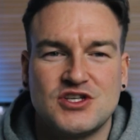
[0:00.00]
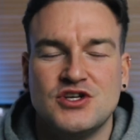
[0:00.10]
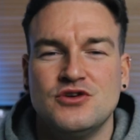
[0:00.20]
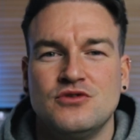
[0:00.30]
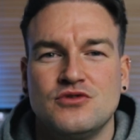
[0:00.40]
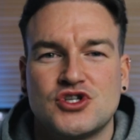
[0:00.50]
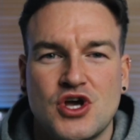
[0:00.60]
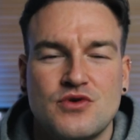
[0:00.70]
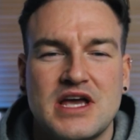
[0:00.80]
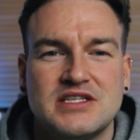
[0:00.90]
to
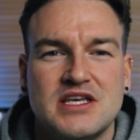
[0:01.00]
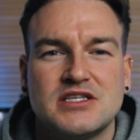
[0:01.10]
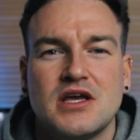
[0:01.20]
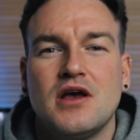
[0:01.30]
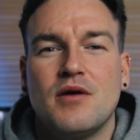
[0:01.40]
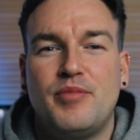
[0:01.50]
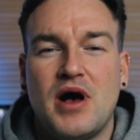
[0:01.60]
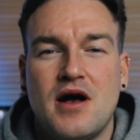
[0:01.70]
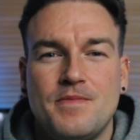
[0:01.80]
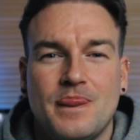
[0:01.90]
showcase this,
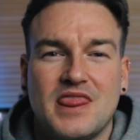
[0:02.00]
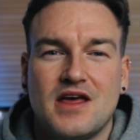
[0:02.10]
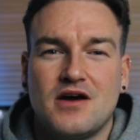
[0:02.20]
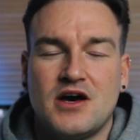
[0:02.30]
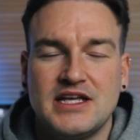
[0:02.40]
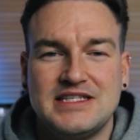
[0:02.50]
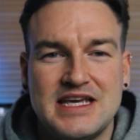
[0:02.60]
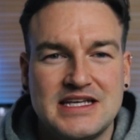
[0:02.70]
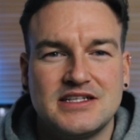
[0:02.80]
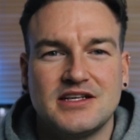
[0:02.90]
but I
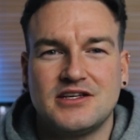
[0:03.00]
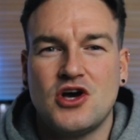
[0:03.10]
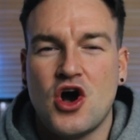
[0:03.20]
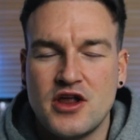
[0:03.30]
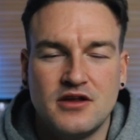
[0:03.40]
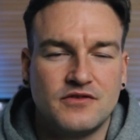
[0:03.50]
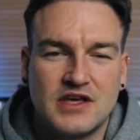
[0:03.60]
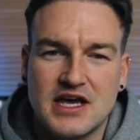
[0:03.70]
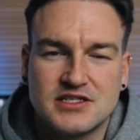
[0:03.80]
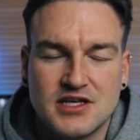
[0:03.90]
did kind of
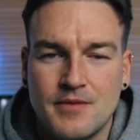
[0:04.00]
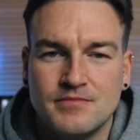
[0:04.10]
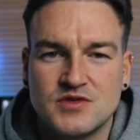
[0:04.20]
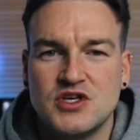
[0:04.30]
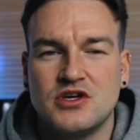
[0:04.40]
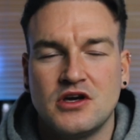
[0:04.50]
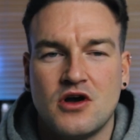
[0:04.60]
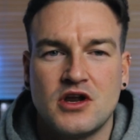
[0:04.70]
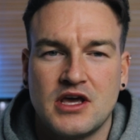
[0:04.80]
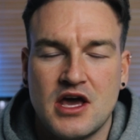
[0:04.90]
get some, so you can
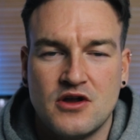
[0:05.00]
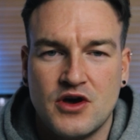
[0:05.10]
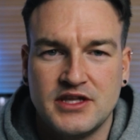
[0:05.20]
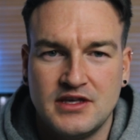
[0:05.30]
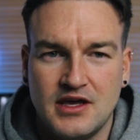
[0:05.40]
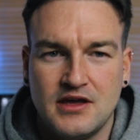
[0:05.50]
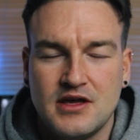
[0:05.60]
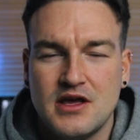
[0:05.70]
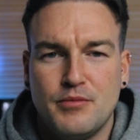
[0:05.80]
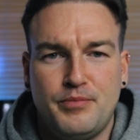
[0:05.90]
kind of get an idea.
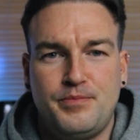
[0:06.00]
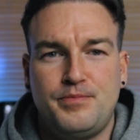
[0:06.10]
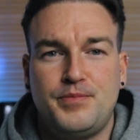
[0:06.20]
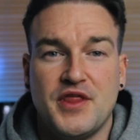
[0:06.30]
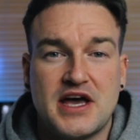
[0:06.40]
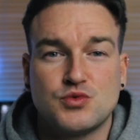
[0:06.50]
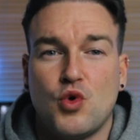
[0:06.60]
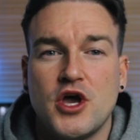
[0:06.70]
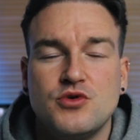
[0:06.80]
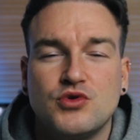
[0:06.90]
But that's
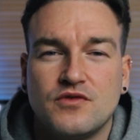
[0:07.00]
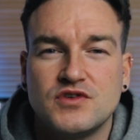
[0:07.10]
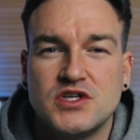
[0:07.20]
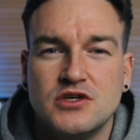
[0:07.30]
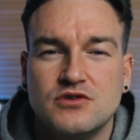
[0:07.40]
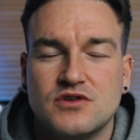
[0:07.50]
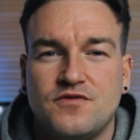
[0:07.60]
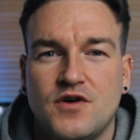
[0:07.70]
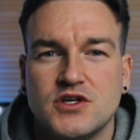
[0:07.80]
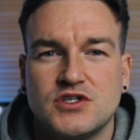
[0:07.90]
why you would obviously use a
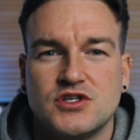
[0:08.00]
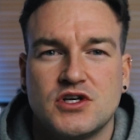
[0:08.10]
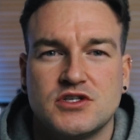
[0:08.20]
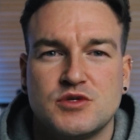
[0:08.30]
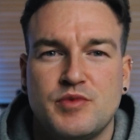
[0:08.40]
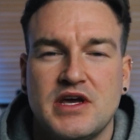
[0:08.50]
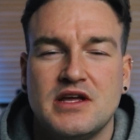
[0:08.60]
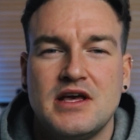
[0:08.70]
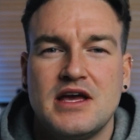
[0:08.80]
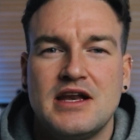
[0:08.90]
faster shutter speed.
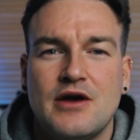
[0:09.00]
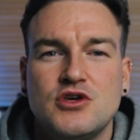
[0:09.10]
Now,